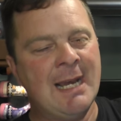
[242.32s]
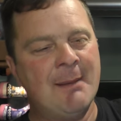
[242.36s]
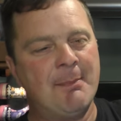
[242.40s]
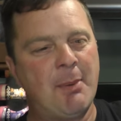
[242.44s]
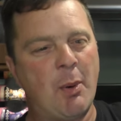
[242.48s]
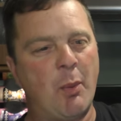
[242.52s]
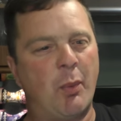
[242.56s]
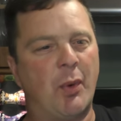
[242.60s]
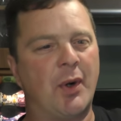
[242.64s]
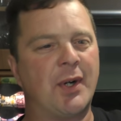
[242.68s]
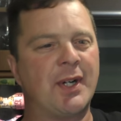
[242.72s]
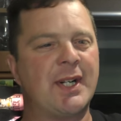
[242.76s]

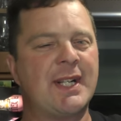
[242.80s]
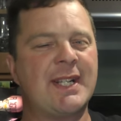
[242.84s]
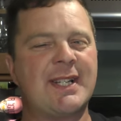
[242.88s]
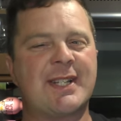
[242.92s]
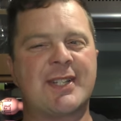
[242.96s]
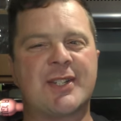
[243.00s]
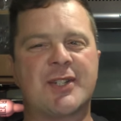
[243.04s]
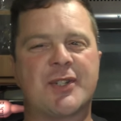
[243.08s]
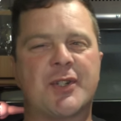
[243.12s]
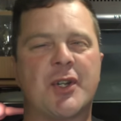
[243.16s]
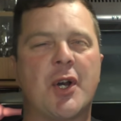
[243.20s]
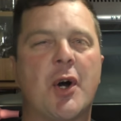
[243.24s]
But what
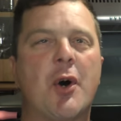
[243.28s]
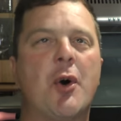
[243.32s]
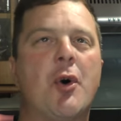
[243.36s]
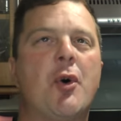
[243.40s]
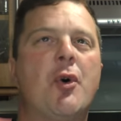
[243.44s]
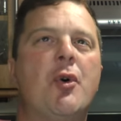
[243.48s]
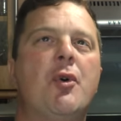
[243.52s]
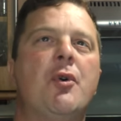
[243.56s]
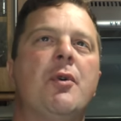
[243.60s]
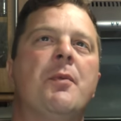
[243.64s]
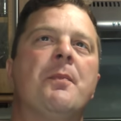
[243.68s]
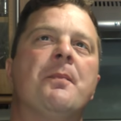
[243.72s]
is
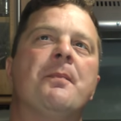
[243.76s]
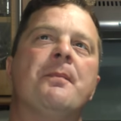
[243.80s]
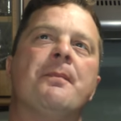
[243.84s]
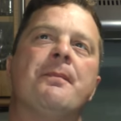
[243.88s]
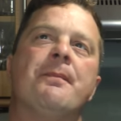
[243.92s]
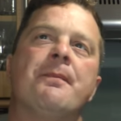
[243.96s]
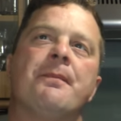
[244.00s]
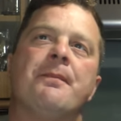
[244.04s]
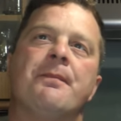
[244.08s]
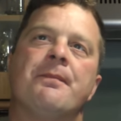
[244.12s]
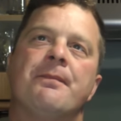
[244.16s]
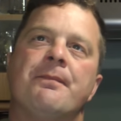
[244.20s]
so
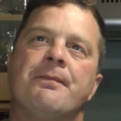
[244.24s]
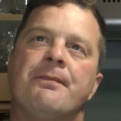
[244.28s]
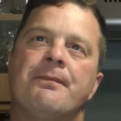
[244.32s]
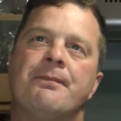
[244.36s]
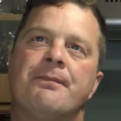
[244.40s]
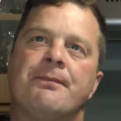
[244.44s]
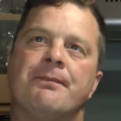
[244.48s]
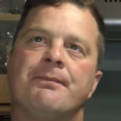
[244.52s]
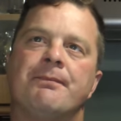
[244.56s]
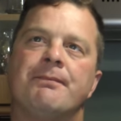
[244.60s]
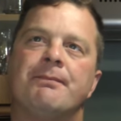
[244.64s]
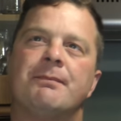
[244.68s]

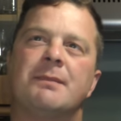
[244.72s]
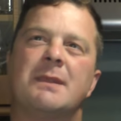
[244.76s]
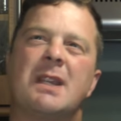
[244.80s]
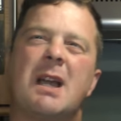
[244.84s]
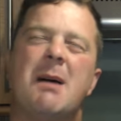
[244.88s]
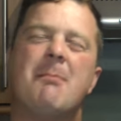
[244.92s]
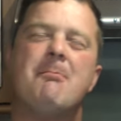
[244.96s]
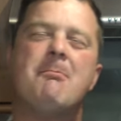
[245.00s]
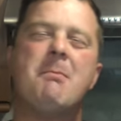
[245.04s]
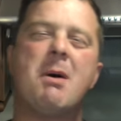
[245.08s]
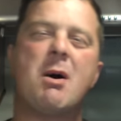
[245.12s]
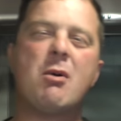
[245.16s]

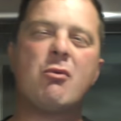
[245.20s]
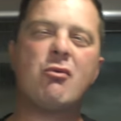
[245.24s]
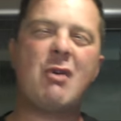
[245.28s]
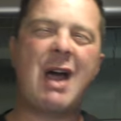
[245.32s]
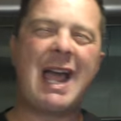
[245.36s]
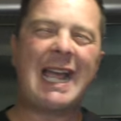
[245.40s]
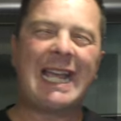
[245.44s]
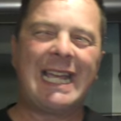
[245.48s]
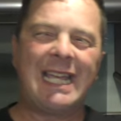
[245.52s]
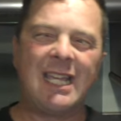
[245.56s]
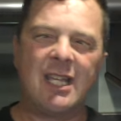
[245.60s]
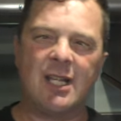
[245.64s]

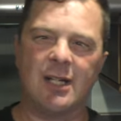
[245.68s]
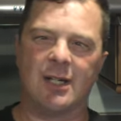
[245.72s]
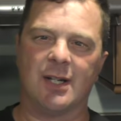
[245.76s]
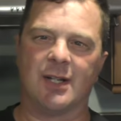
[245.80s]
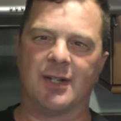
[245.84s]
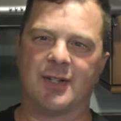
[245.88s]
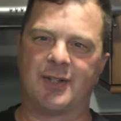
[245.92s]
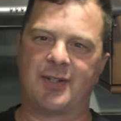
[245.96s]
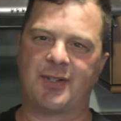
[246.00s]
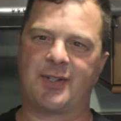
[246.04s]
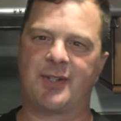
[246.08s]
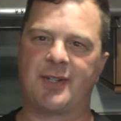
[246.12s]

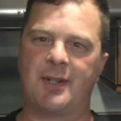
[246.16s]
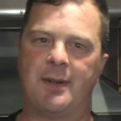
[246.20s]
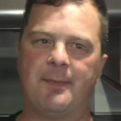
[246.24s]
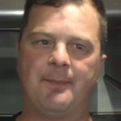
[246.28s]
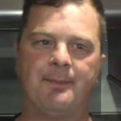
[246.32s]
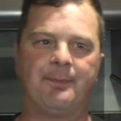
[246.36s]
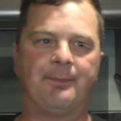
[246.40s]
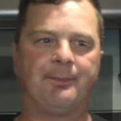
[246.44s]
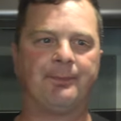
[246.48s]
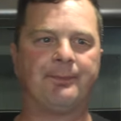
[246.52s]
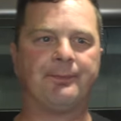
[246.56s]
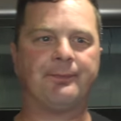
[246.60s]
miraculous,
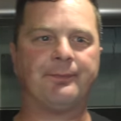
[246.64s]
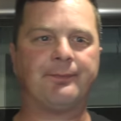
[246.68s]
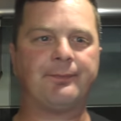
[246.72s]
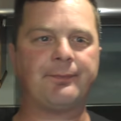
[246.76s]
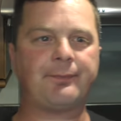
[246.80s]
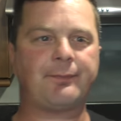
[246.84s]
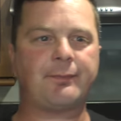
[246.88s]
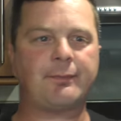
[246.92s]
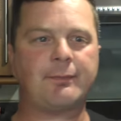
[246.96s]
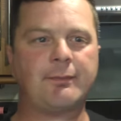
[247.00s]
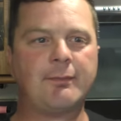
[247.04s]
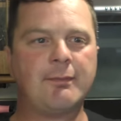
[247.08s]

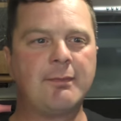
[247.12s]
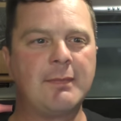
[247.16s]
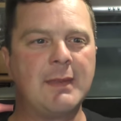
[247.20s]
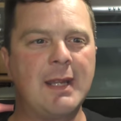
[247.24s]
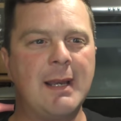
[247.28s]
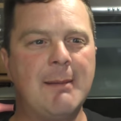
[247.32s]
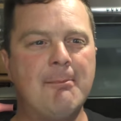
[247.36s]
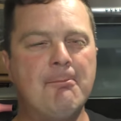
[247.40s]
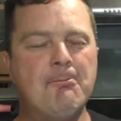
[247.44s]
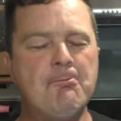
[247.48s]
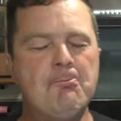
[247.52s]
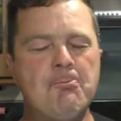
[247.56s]

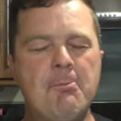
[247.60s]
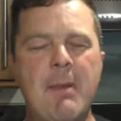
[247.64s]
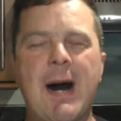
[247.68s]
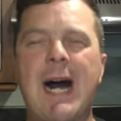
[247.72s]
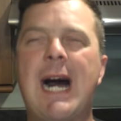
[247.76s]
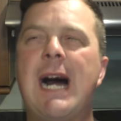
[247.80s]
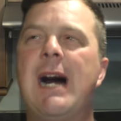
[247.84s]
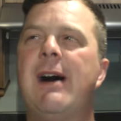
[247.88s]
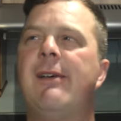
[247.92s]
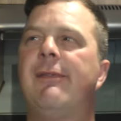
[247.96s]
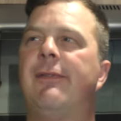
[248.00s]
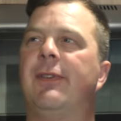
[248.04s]

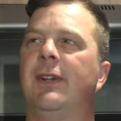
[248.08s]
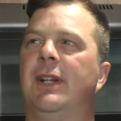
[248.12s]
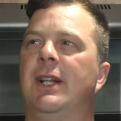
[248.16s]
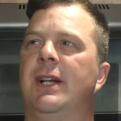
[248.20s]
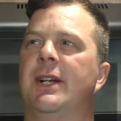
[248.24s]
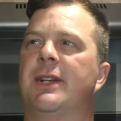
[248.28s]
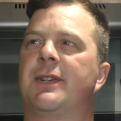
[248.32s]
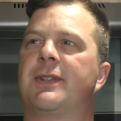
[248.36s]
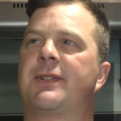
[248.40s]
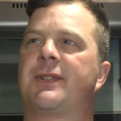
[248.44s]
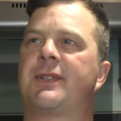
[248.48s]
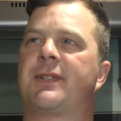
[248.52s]

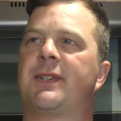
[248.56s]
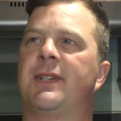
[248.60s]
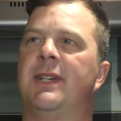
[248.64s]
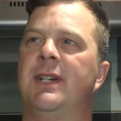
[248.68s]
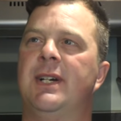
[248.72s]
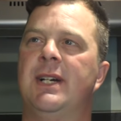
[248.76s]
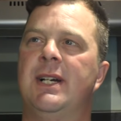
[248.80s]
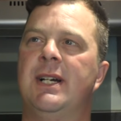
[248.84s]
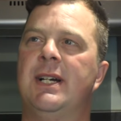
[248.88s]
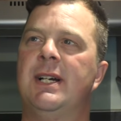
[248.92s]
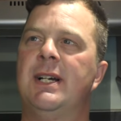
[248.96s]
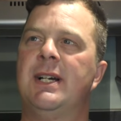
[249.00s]
marvellous,
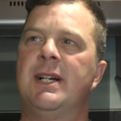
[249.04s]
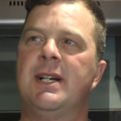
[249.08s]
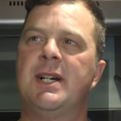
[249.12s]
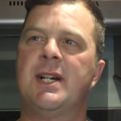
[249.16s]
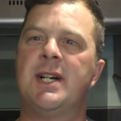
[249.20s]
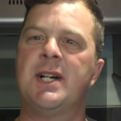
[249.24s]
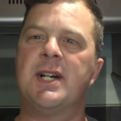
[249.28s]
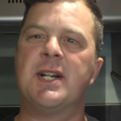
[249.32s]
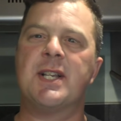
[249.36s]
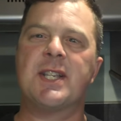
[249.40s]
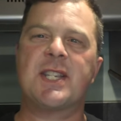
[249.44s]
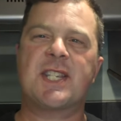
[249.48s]

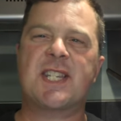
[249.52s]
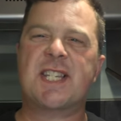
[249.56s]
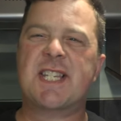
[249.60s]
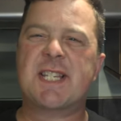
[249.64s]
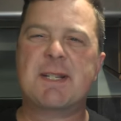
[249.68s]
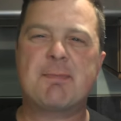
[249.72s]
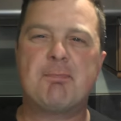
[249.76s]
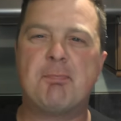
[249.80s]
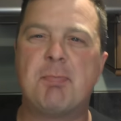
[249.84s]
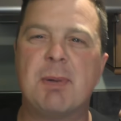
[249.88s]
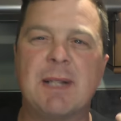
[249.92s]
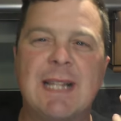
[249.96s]

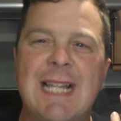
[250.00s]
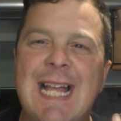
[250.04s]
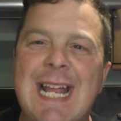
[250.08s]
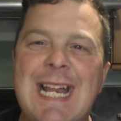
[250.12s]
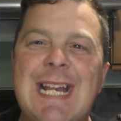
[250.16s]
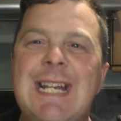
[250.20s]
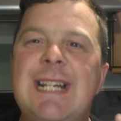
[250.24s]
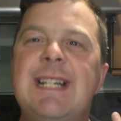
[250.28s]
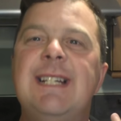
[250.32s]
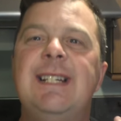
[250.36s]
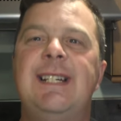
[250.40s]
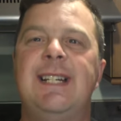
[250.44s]

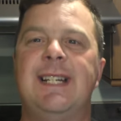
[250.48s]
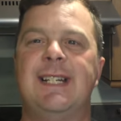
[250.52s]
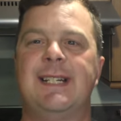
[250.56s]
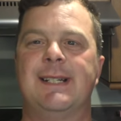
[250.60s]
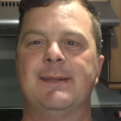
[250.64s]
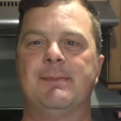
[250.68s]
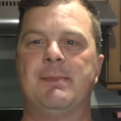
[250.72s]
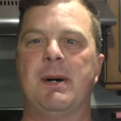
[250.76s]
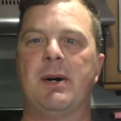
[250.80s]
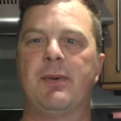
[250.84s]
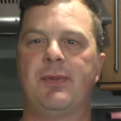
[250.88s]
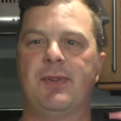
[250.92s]

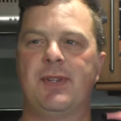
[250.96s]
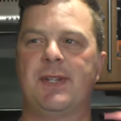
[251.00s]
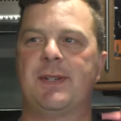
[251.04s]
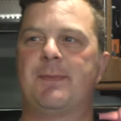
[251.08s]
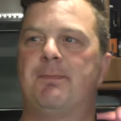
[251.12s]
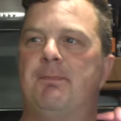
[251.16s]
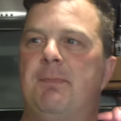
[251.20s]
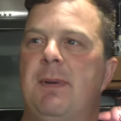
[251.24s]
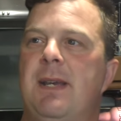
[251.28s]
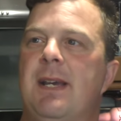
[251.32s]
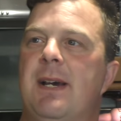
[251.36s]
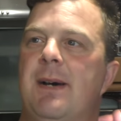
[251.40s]
splendid about
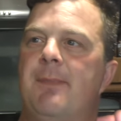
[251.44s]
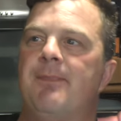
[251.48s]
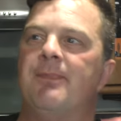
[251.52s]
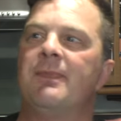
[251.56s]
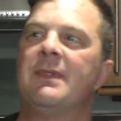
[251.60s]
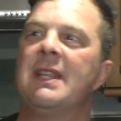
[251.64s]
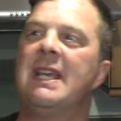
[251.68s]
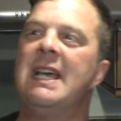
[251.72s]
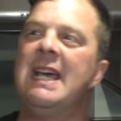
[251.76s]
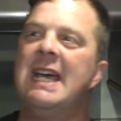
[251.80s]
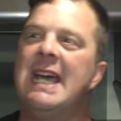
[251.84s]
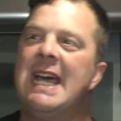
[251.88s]
this beer
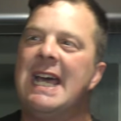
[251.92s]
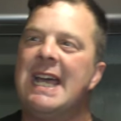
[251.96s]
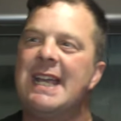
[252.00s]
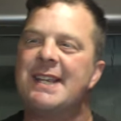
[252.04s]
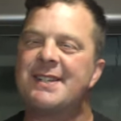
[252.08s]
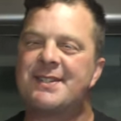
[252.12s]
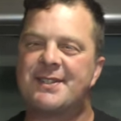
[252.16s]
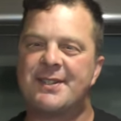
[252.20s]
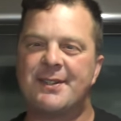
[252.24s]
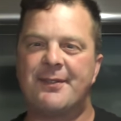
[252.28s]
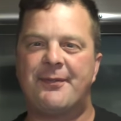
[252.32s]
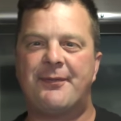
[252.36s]

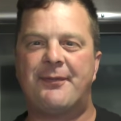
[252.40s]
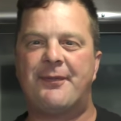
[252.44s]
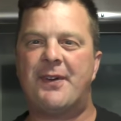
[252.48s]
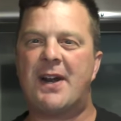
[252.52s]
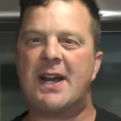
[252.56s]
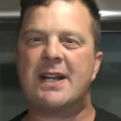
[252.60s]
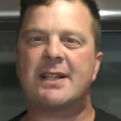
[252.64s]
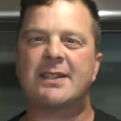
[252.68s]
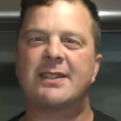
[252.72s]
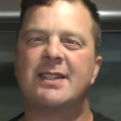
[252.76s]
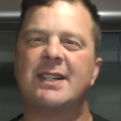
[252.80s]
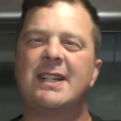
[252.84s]
is the
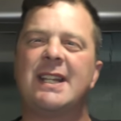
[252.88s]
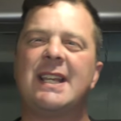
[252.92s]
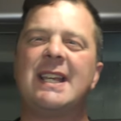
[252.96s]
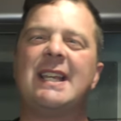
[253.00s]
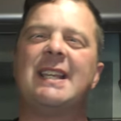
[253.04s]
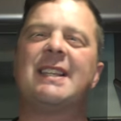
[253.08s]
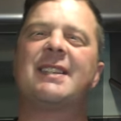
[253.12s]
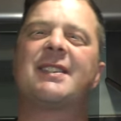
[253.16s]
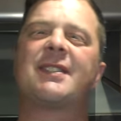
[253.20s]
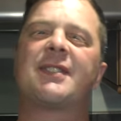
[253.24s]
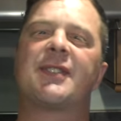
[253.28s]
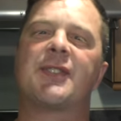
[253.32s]
fact that it
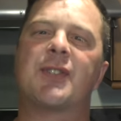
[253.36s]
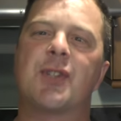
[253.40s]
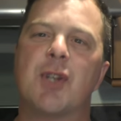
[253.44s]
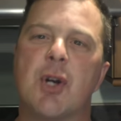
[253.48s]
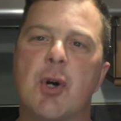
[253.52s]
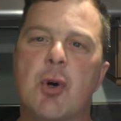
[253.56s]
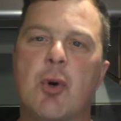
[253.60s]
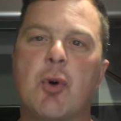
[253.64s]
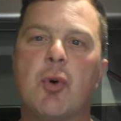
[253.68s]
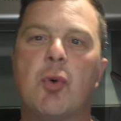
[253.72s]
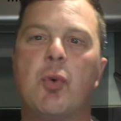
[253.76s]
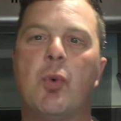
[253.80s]
is
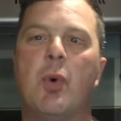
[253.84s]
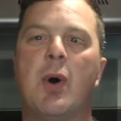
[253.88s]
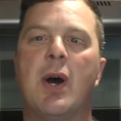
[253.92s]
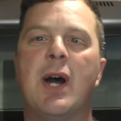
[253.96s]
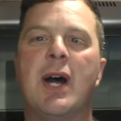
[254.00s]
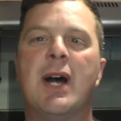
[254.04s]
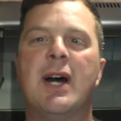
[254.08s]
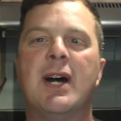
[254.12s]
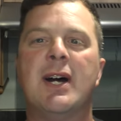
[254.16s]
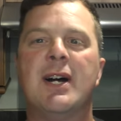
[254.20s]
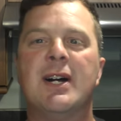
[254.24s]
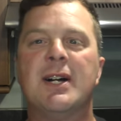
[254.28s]
so,
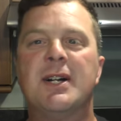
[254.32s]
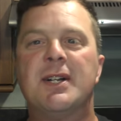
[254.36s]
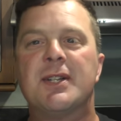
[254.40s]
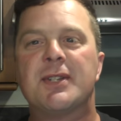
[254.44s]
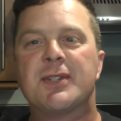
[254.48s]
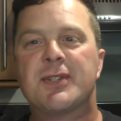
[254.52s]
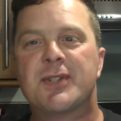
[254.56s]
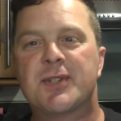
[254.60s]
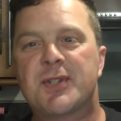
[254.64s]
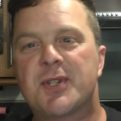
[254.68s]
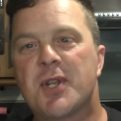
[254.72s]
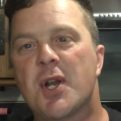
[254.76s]

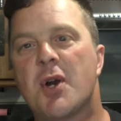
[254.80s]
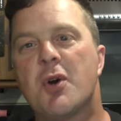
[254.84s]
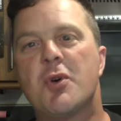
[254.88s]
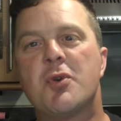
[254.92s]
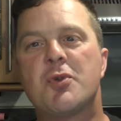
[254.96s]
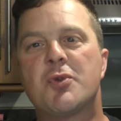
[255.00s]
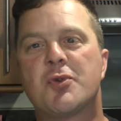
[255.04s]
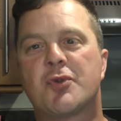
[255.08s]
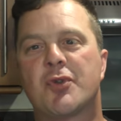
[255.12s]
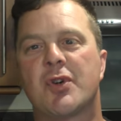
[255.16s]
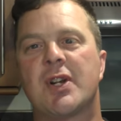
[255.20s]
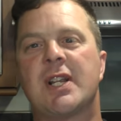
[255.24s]

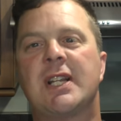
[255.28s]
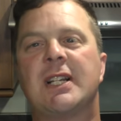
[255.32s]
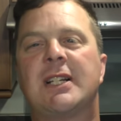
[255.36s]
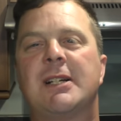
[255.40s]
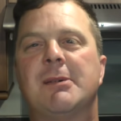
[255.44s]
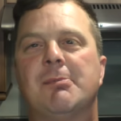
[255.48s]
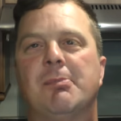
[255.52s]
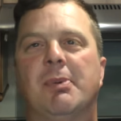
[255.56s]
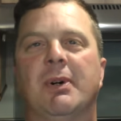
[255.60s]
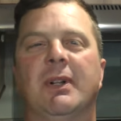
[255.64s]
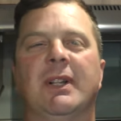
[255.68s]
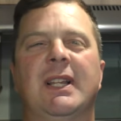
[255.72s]
so
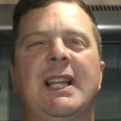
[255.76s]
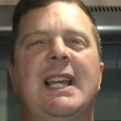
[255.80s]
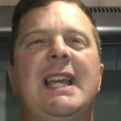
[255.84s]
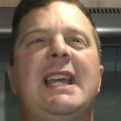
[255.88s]
drinkable.